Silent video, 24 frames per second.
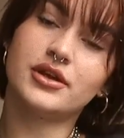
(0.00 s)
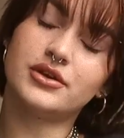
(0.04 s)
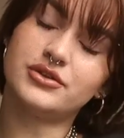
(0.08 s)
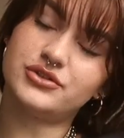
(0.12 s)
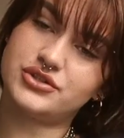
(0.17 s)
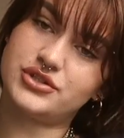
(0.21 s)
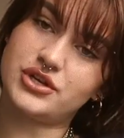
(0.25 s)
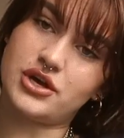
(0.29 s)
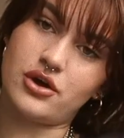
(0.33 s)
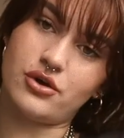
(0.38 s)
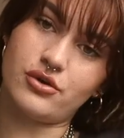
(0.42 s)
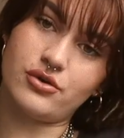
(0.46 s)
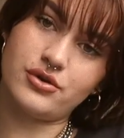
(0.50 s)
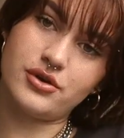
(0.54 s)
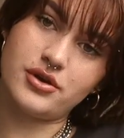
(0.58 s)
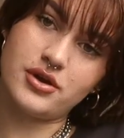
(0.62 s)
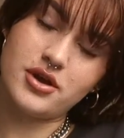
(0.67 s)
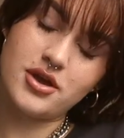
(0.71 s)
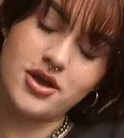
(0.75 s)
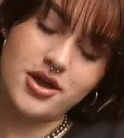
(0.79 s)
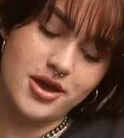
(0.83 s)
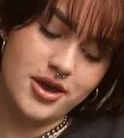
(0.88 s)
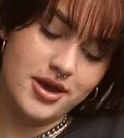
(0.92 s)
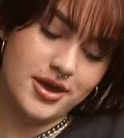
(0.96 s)
So
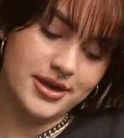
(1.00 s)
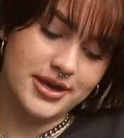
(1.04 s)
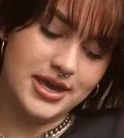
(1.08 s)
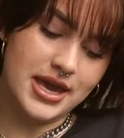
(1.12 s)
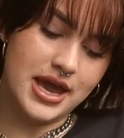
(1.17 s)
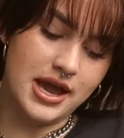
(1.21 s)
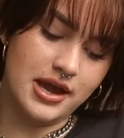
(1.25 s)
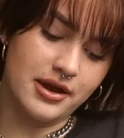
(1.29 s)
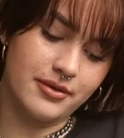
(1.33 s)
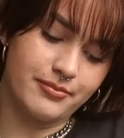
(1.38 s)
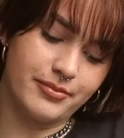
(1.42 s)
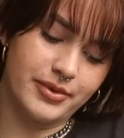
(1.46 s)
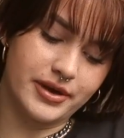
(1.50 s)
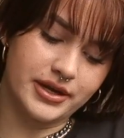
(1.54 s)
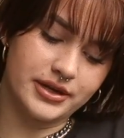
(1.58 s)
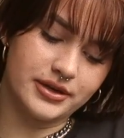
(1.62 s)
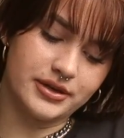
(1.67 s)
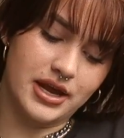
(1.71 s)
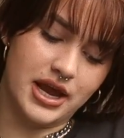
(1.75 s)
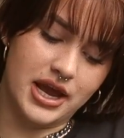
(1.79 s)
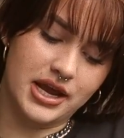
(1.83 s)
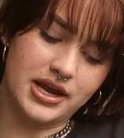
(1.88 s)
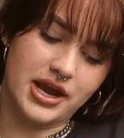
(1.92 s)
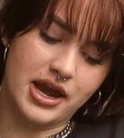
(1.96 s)
yeah, but
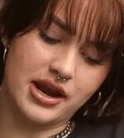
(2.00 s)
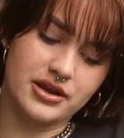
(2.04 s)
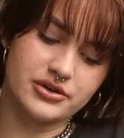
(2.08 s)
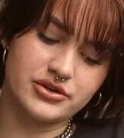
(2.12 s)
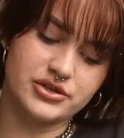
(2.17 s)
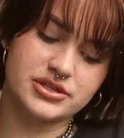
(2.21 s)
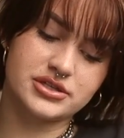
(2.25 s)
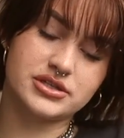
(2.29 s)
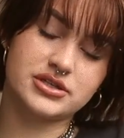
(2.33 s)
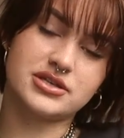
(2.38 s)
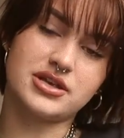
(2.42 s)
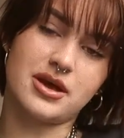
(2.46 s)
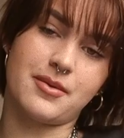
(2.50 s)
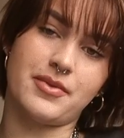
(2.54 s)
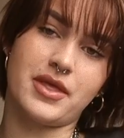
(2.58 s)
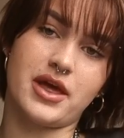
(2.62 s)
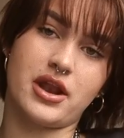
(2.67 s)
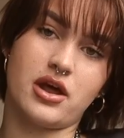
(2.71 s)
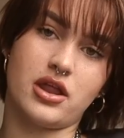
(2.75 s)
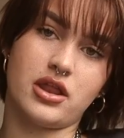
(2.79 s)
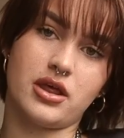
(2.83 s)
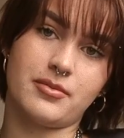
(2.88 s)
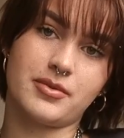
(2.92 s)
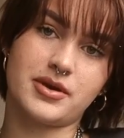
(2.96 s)
I kind of just summed
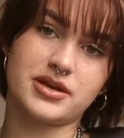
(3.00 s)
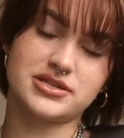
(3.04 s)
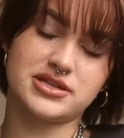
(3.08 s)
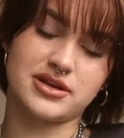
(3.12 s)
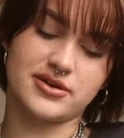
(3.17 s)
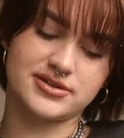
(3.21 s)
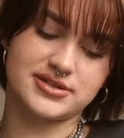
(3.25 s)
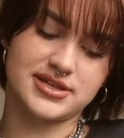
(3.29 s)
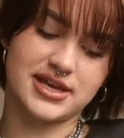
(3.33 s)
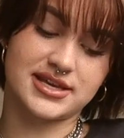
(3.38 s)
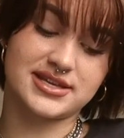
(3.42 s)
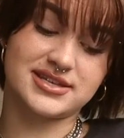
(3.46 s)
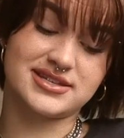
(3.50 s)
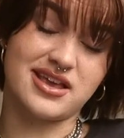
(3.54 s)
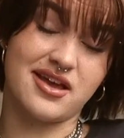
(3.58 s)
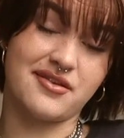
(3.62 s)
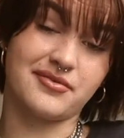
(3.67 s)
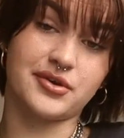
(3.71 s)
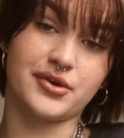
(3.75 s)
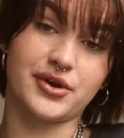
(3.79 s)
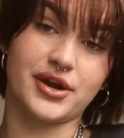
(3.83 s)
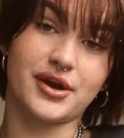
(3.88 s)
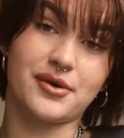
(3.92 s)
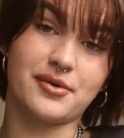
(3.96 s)
that all up, because there's like
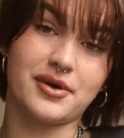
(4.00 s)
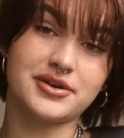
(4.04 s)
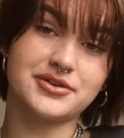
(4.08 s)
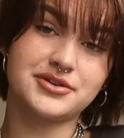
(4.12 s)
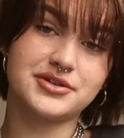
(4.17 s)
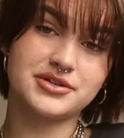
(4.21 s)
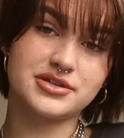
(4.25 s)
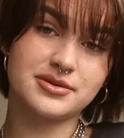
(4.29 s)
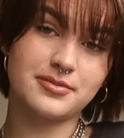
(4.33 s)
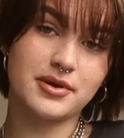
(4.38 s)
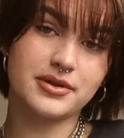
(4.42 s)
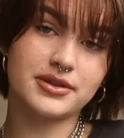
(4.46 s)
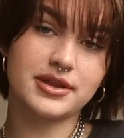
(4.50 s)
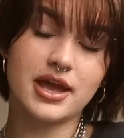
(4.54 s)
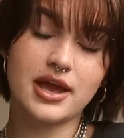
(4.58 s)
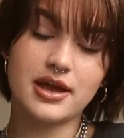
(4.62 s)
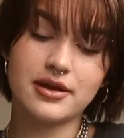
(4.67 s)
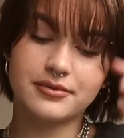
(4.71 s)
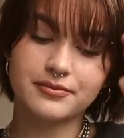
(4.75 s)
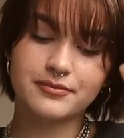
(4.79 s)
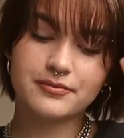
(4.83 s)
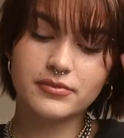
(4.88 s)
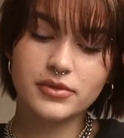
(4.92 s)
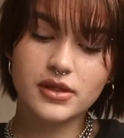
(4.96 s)
7 or 8 questions about
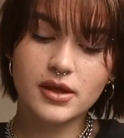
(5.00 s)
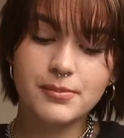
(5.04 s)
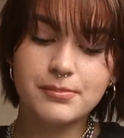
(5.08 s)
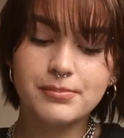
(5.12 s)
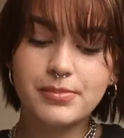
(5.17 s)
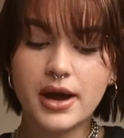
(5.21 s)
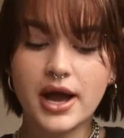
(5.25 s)
that.